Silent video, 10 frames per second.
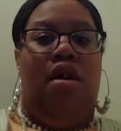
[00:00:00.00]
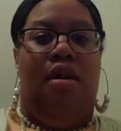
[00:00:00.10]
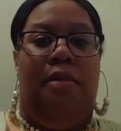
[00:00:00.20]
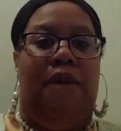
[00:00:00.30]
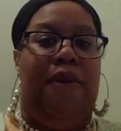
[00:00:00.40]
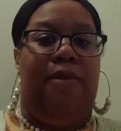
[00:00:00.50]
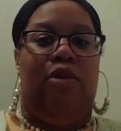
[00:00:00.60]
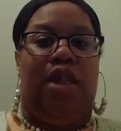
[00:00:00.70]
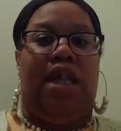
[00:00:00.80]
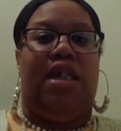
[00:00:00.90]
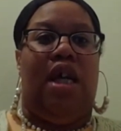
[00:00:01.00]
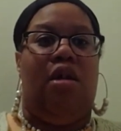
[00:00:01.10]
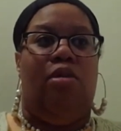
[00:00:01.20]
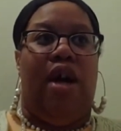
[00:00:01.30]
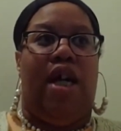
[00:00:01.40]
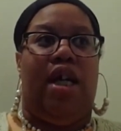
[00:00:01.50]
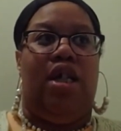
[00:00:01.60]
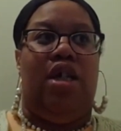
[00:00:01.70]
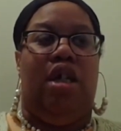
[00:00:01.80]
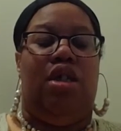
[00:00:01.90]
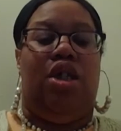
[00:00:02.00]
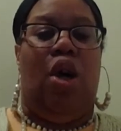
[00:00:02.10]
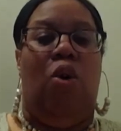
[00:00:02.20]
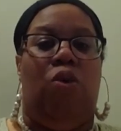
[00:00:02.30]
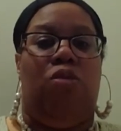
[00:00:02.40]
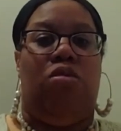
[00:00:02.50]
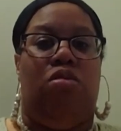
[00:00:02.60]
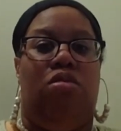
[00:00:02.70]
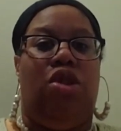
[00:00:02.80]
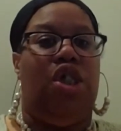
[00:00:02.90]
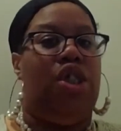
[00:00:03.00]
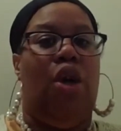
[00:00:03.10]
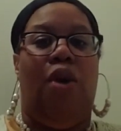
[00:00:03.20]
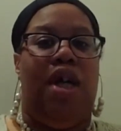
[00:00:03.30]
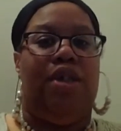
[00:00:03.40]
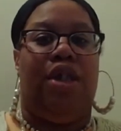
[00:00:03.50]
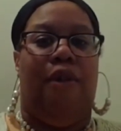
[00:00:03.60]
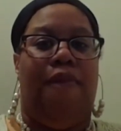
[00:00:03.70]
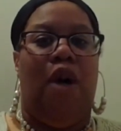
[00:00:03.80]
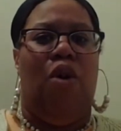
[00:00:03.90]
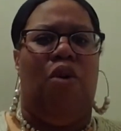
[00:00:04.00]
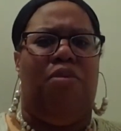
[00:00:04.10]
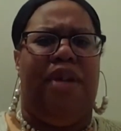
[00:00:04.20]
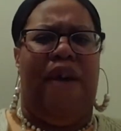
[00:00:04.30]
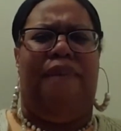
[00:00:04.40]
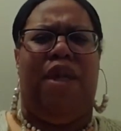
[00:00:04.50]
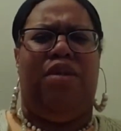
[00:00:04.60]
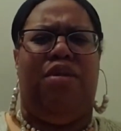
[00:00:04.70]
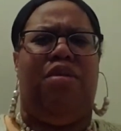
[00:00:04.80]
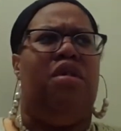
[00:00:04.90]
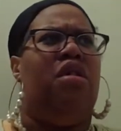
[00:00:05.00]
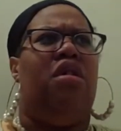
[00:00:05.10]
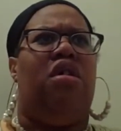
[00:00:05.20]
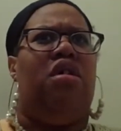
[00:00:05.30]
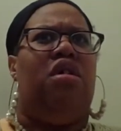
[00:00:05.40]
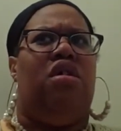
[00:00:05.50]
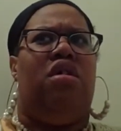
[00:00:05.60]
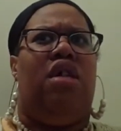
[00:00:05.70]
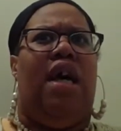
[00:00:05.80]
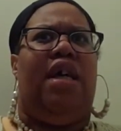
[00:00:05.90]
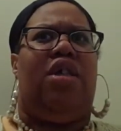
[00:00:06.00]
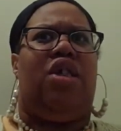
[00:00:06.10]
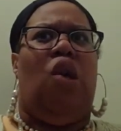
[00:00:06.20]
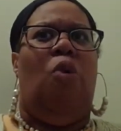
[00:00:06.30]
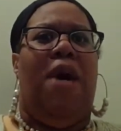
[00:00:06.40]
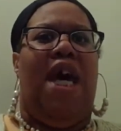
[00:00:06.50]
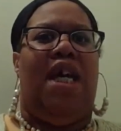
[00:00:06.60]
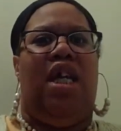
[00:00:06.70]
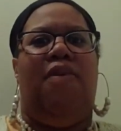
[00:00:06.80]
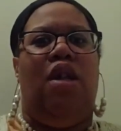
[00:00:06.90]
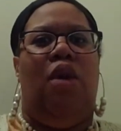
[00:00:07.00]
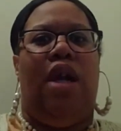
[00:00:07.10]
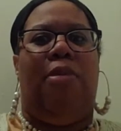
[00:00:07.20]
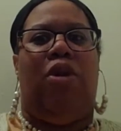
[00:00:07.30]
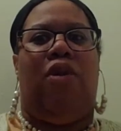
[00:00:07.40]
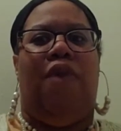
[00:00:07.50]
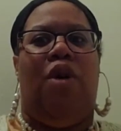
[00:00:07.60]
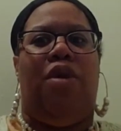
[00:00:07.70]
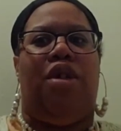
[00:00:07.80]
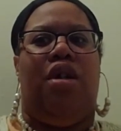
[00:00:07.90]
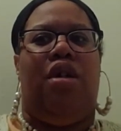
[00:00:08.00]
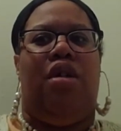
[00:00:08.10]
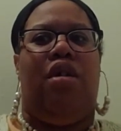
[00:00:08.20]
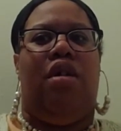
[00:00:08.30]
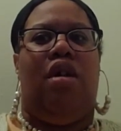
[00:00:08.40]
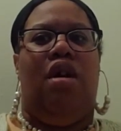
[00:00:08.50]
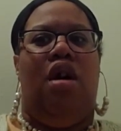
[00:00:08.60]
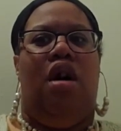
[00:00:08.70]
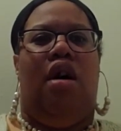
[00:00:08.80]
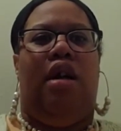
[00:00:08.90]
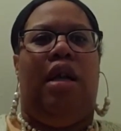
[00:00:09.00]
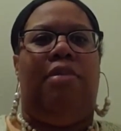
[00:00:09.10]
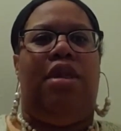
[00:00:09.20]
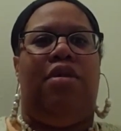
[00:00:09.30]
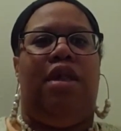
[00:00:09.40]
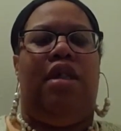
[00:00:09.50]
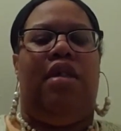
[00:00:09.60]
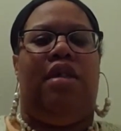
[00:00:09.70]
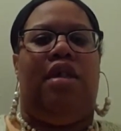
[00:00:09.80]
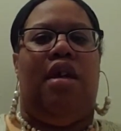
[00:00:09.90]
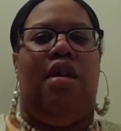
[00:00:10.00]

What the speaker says: my family was like, take a break and don't answer the phone. But I feel like so bad, even though when I'm on the phone with her, all I'm doing is